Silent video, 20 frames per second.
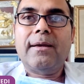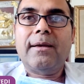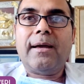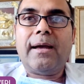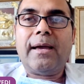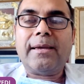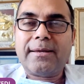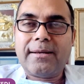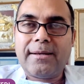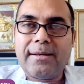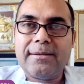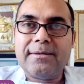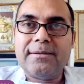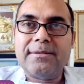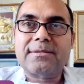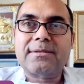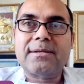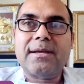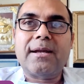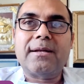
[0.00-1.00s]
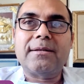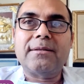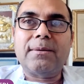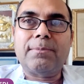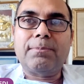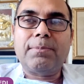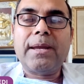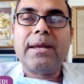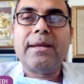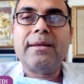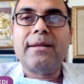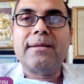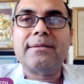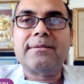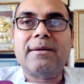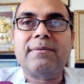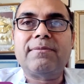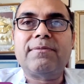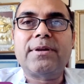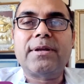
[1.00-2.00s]
I can understand the pain and
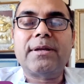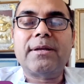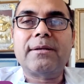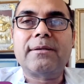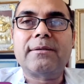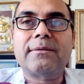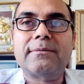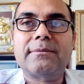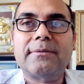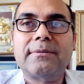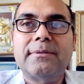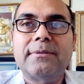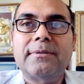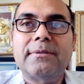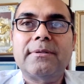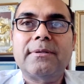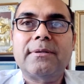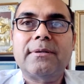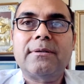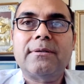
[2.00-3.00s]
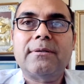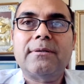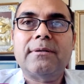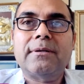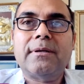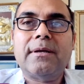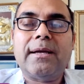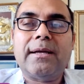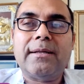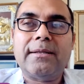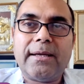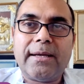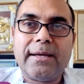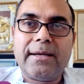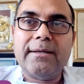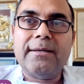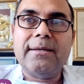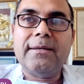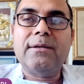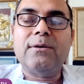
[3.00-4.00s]
suffering and
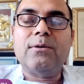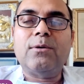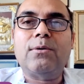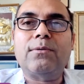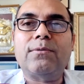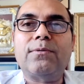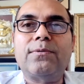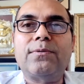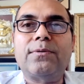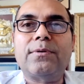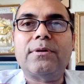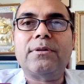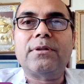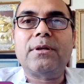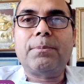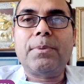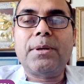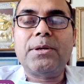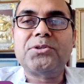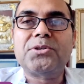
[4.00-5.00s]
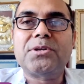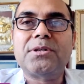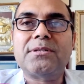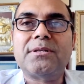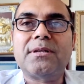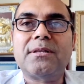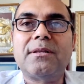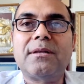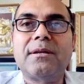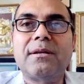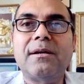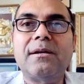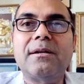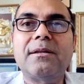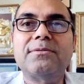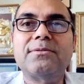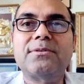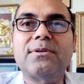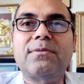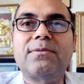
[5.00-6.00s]
agony of uh, the patients and the
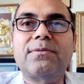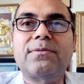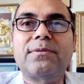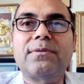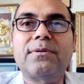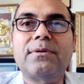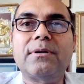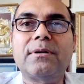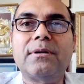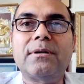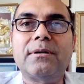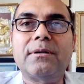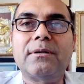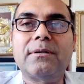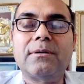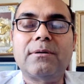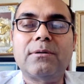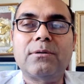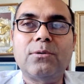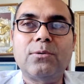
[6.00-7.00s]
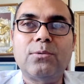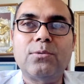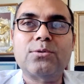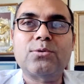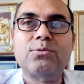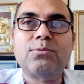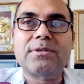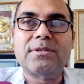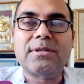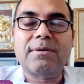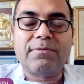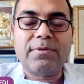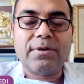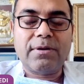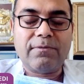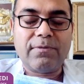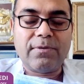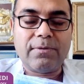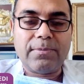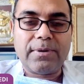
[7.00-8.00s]
relatives of uh, those who are
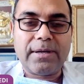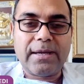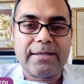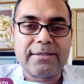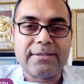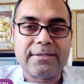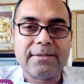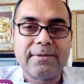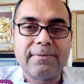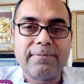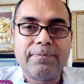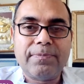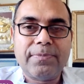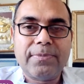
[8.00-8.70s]
suffering from cancer